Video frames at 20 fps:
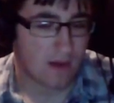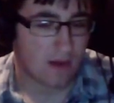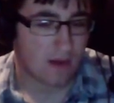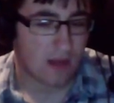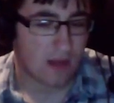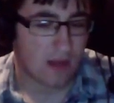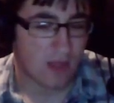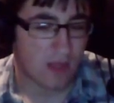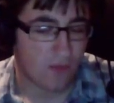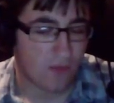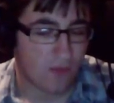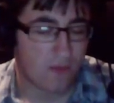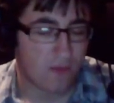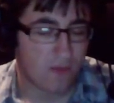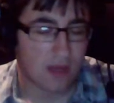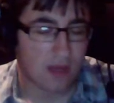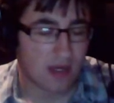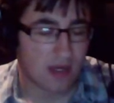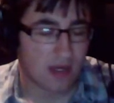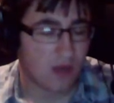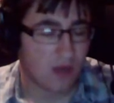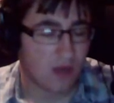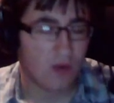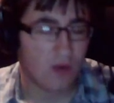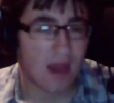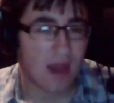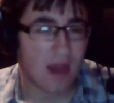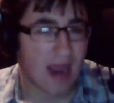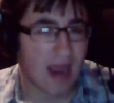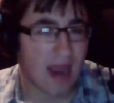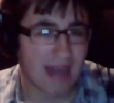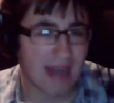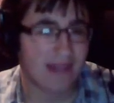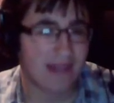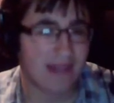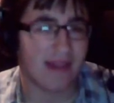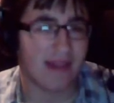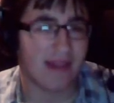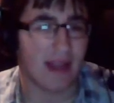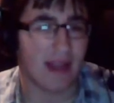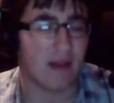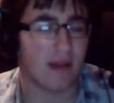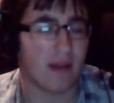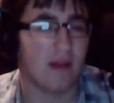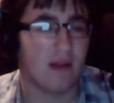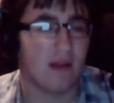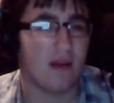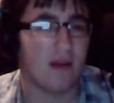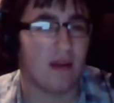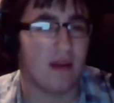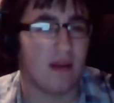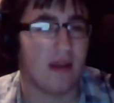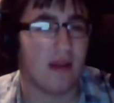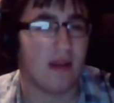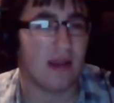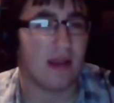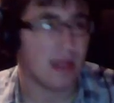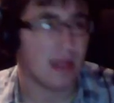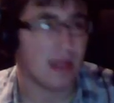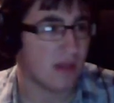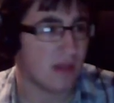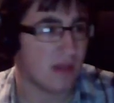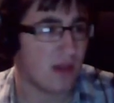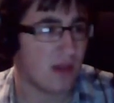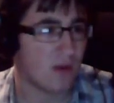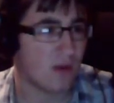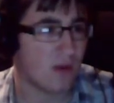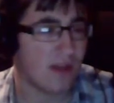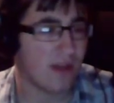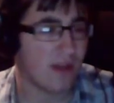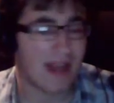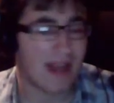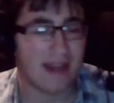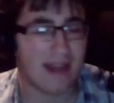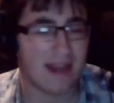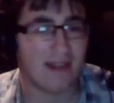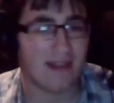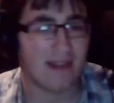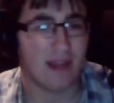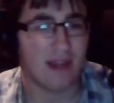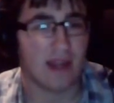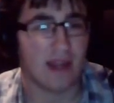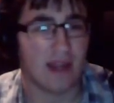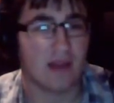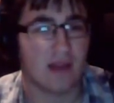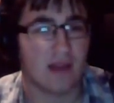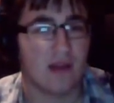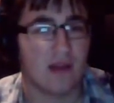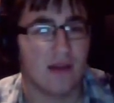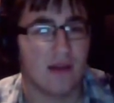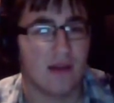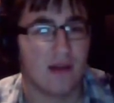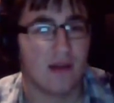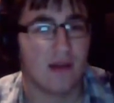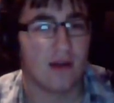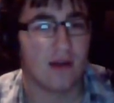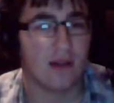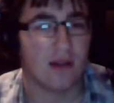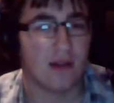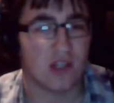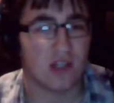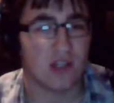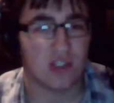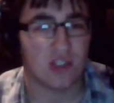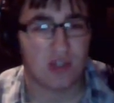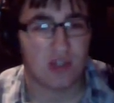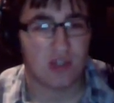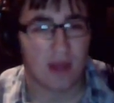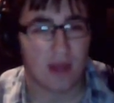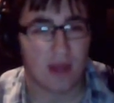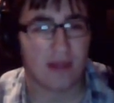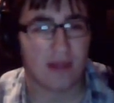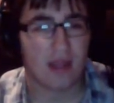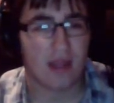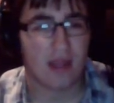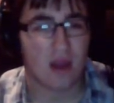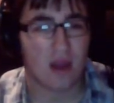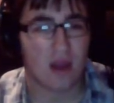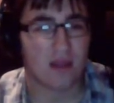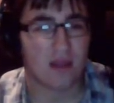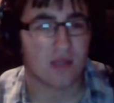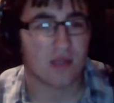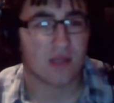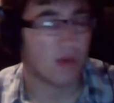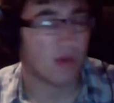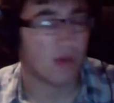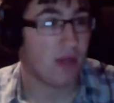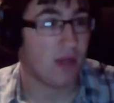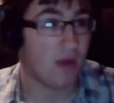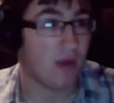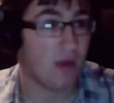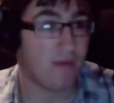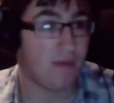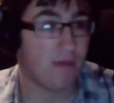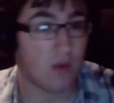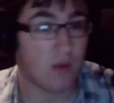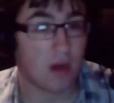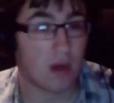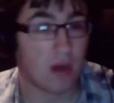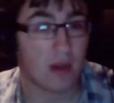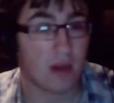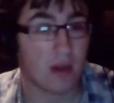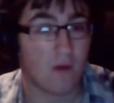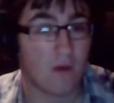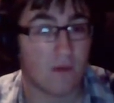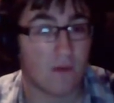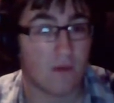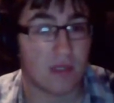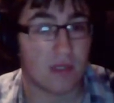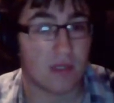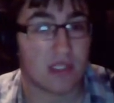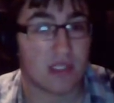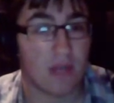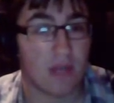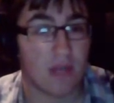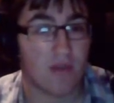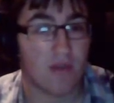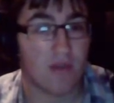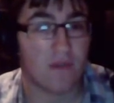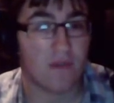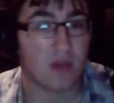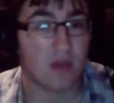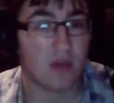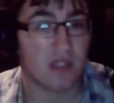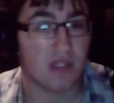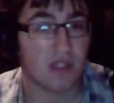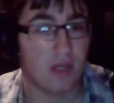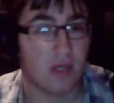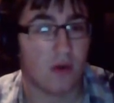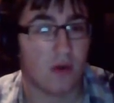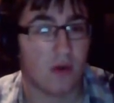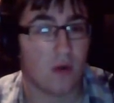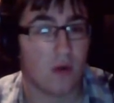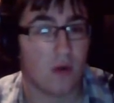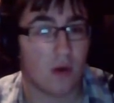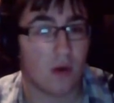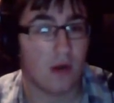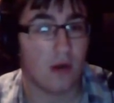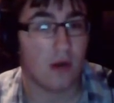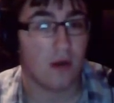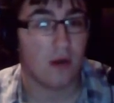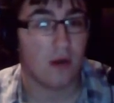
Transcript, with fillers: You can do anything, literally anything. There's nothing on this. You, if you want to go discover the first unicorn,